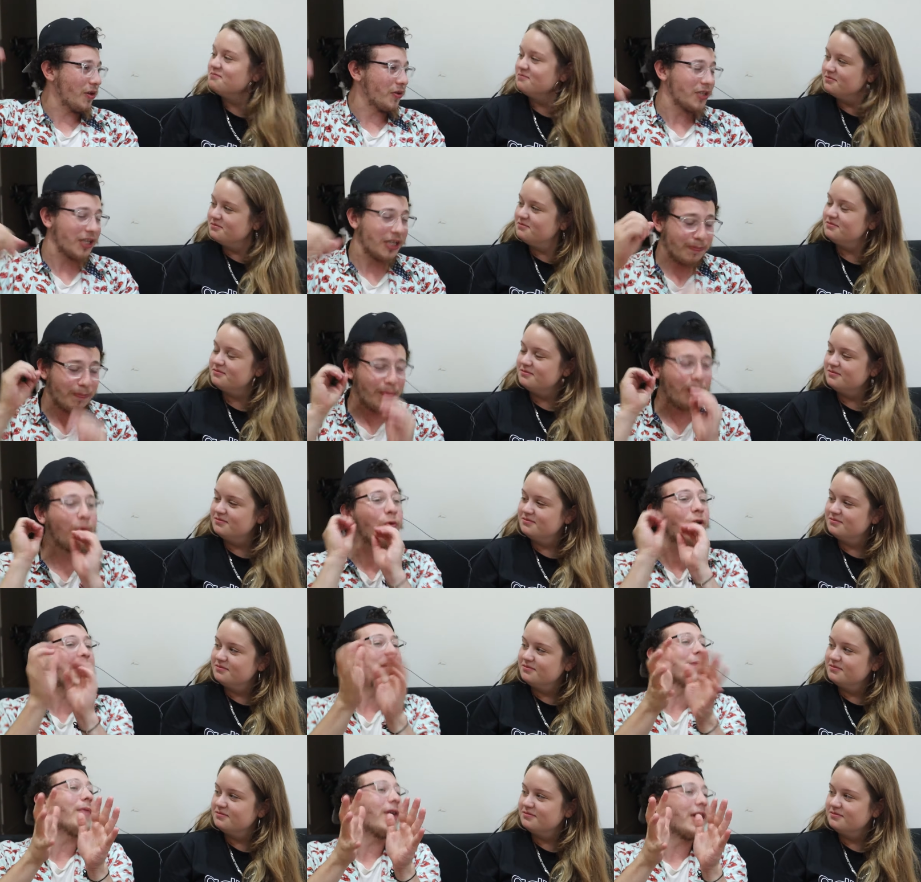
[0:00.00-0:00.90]
Speaker 1: Jews. It's
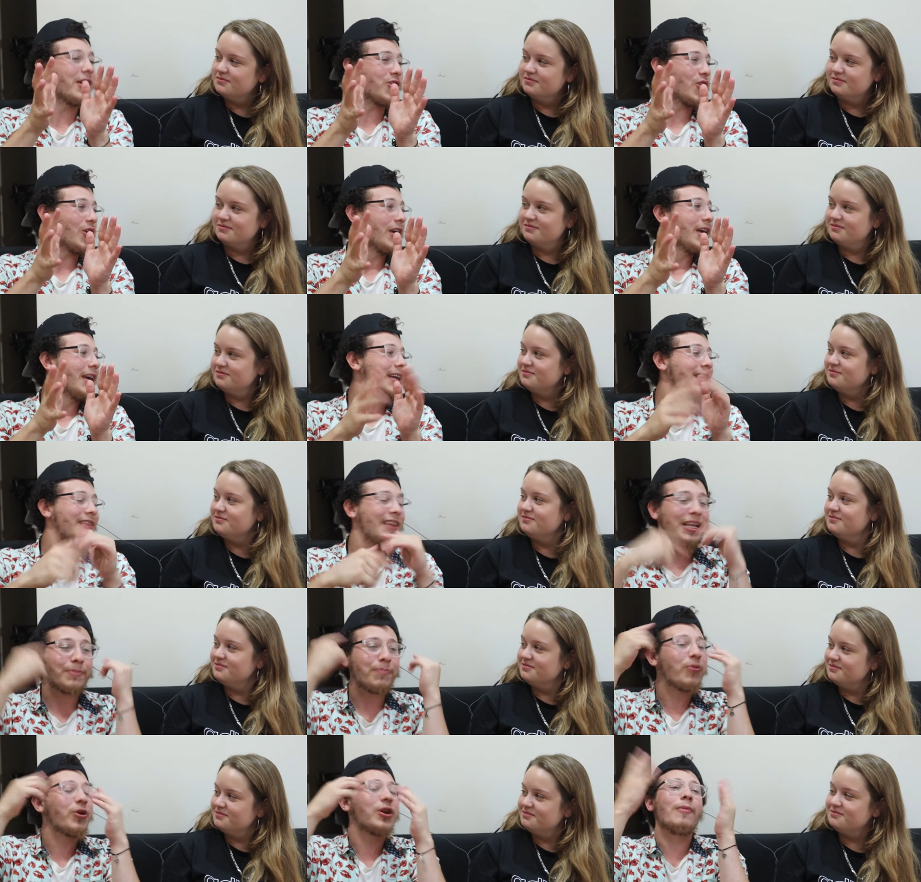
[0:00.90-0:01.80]
pretty much
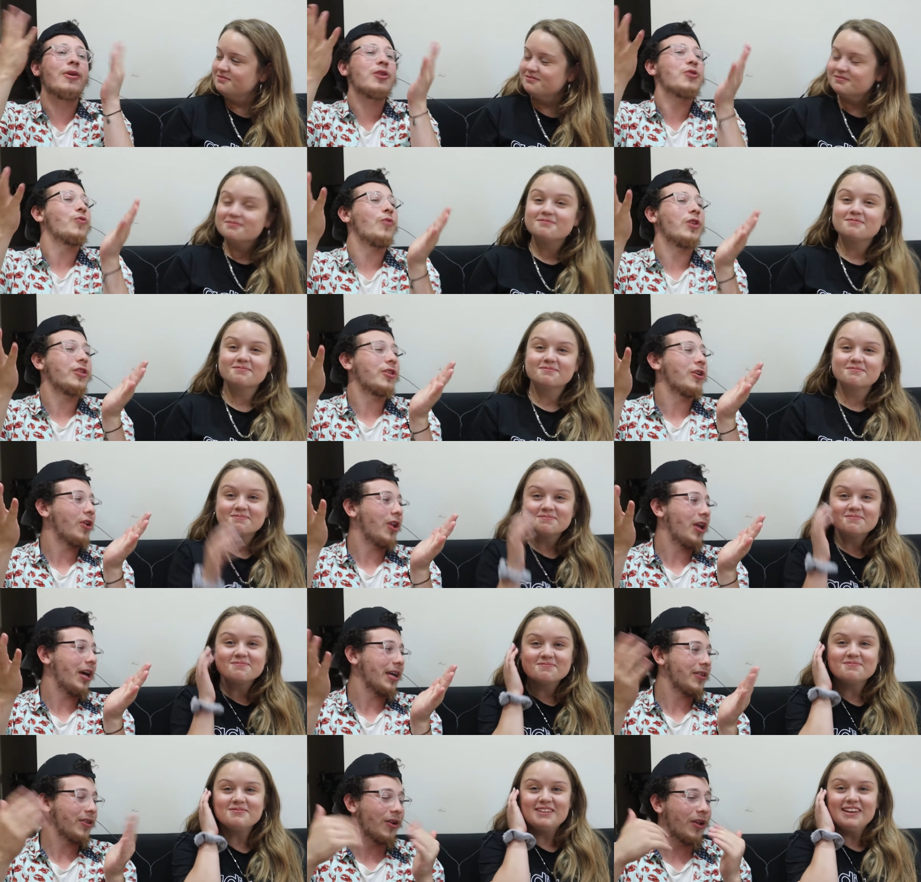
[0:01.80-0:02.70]
that's pretty much what they're
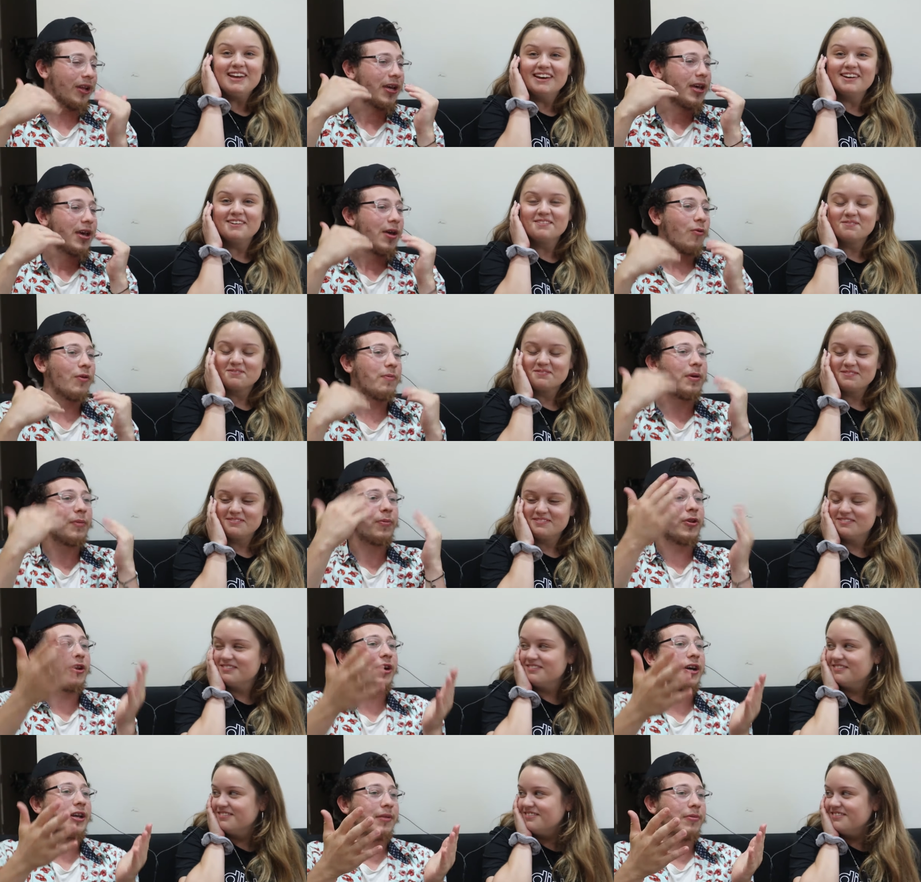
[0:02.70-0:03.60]
like. They're yeah. like when
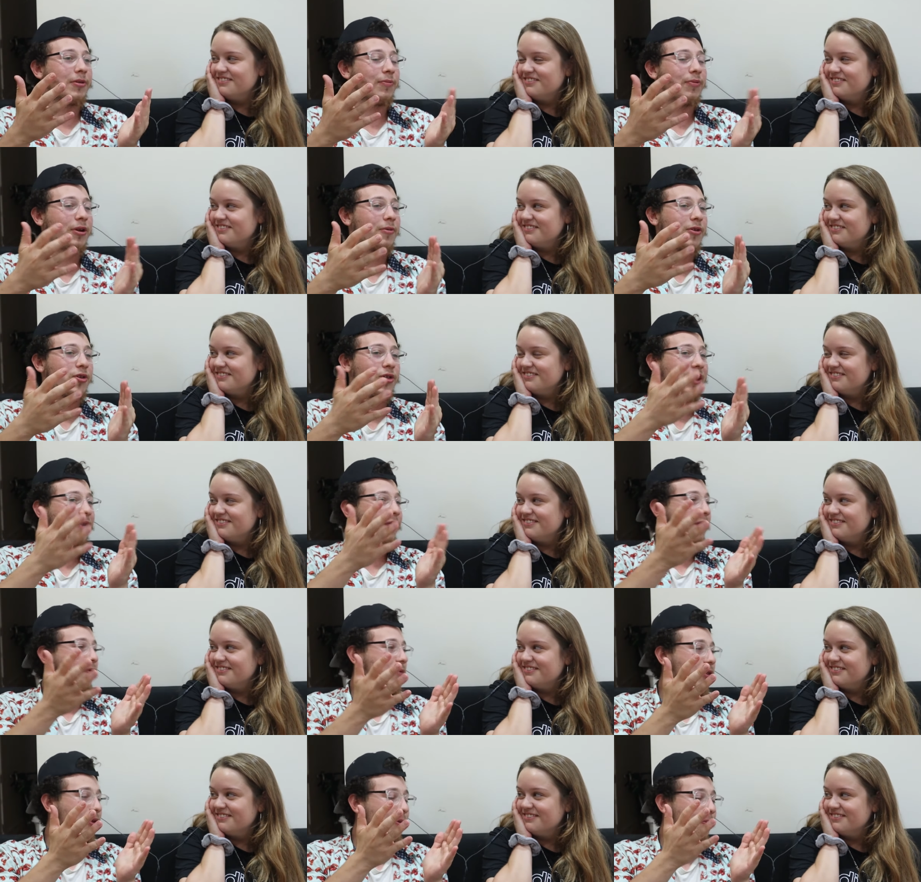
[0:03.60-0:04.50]
people look at them, they're pretty much like a
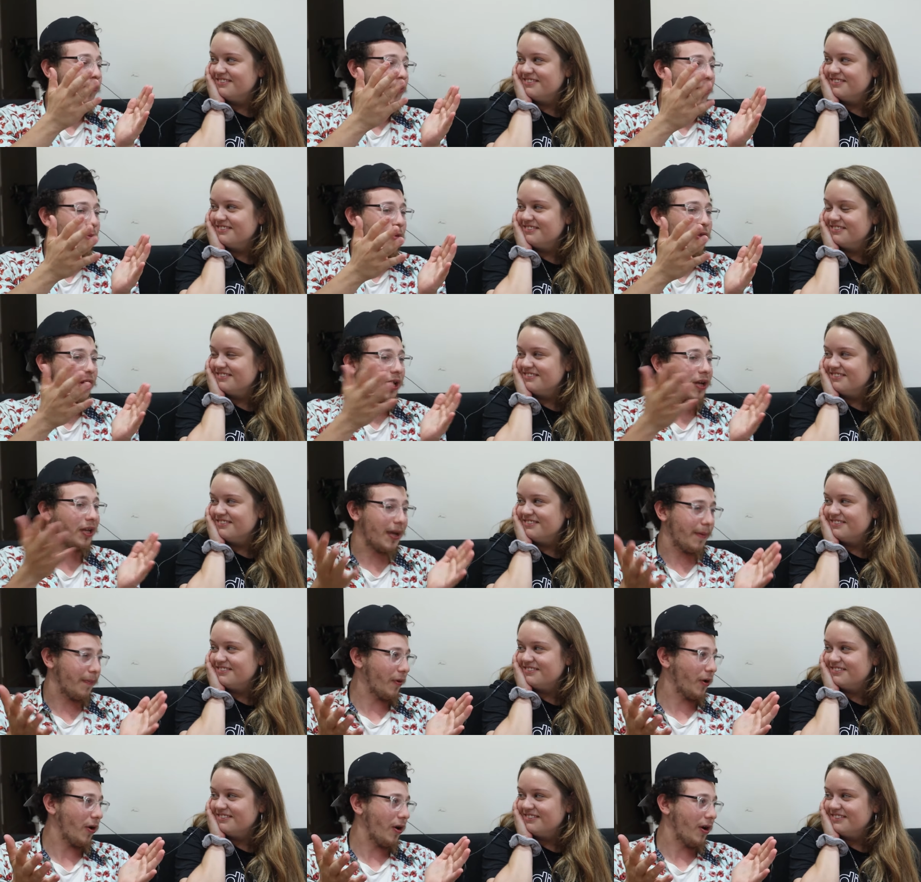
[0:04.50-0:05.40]
they're pretty much like a
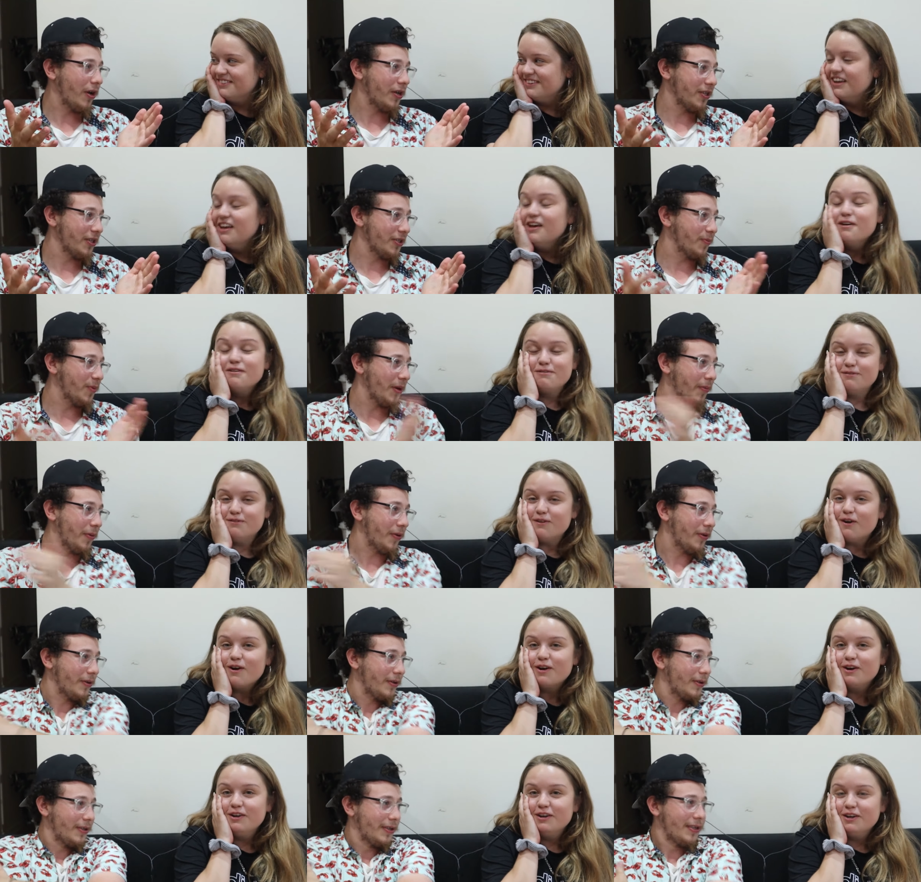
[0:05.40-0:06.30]
leprechaun. These people.
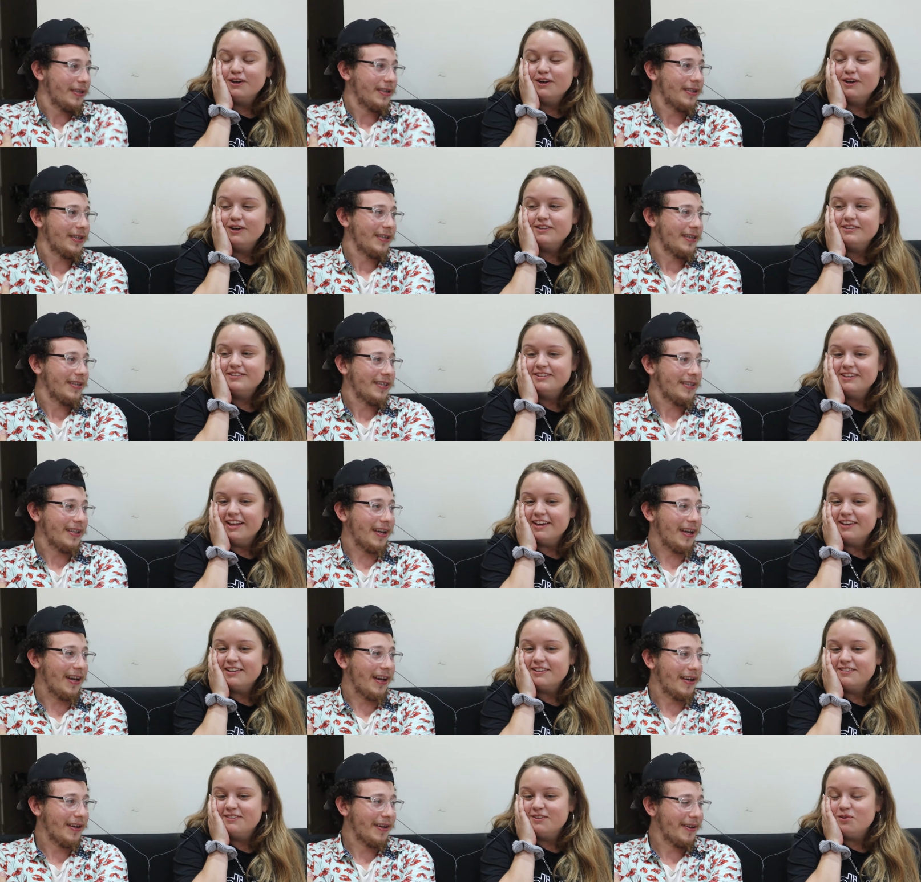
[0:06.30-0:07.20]
Speaker 2: Foreigner,
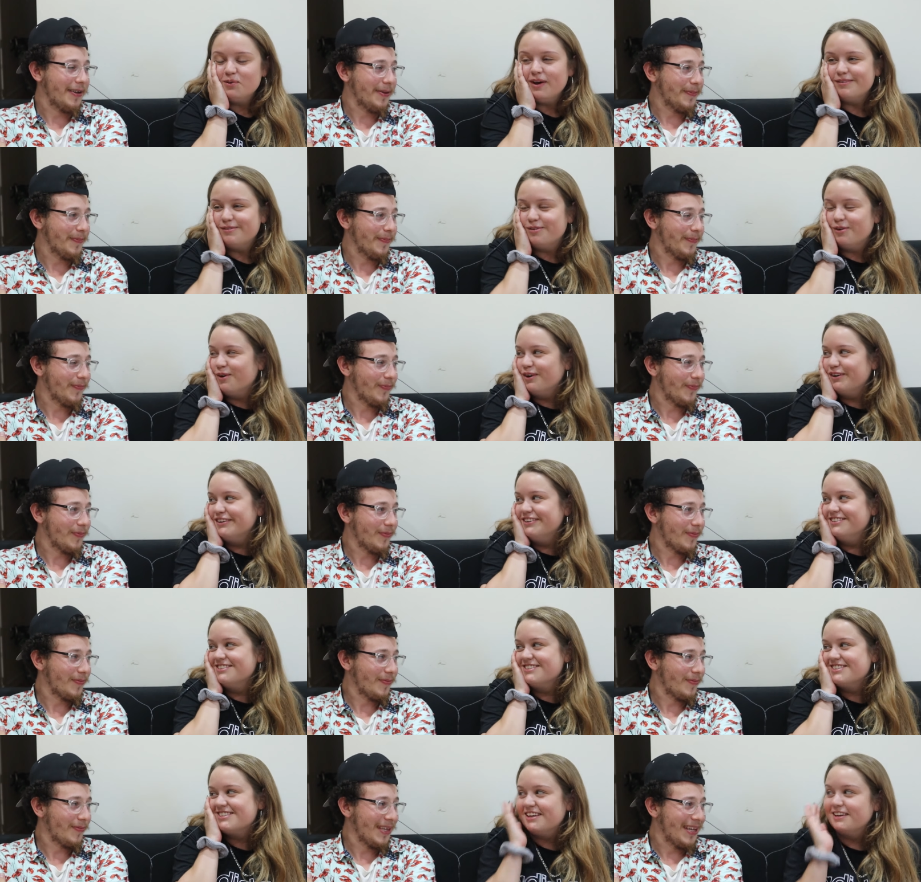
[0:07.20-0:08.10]
like, yeah. do you have
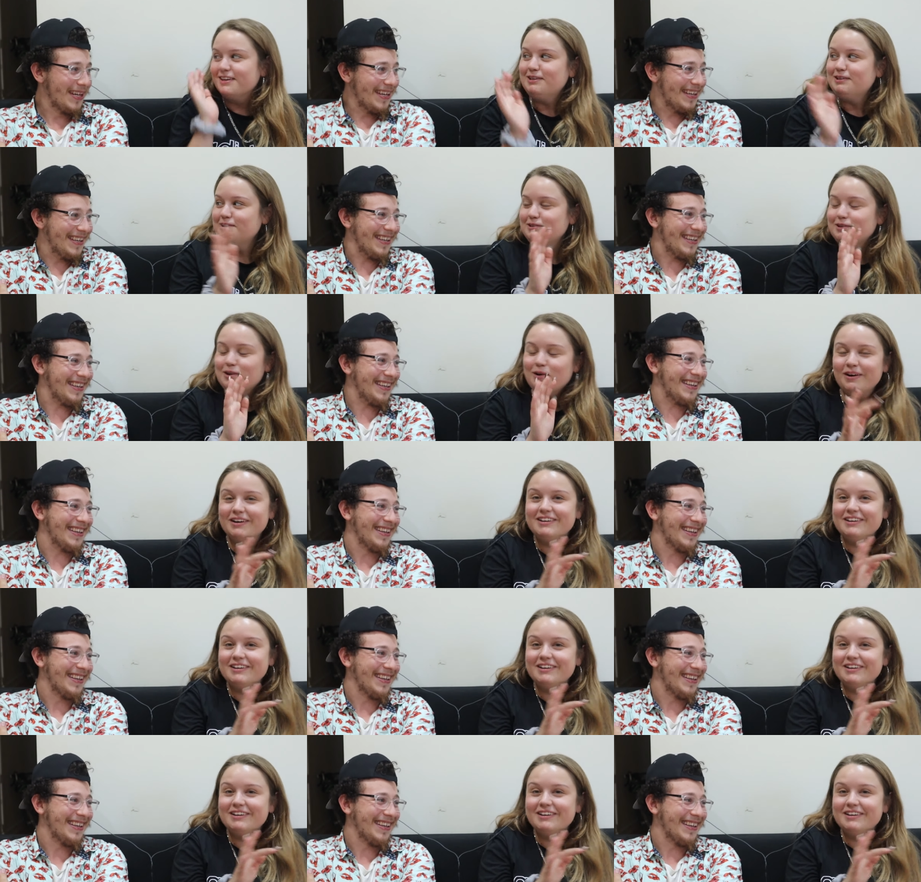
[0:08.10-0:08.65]
horns? Like, no